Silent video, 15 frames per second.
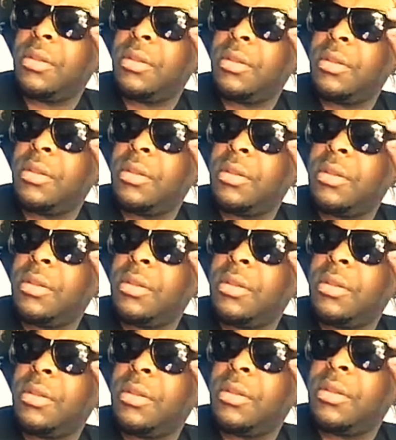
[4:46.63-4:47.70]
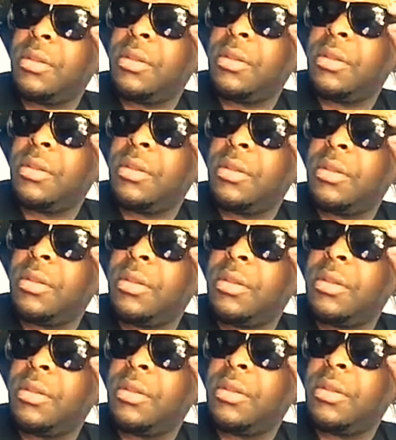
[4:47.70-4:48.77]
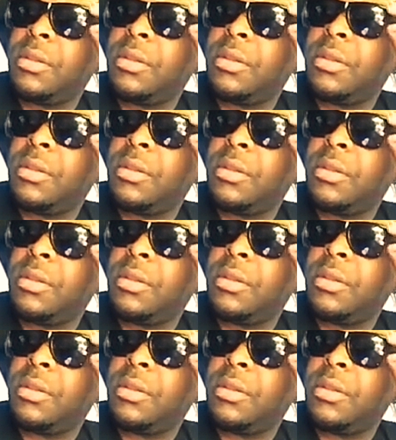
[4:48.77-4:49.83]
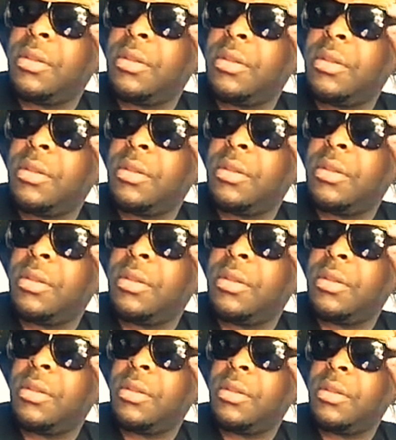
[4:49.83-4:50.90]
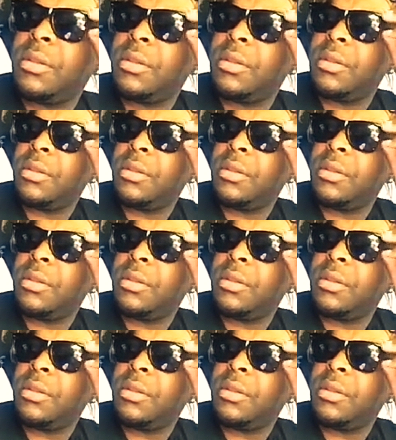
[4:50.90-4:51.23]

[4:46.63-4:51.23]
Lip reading: No one is speaking in this clip.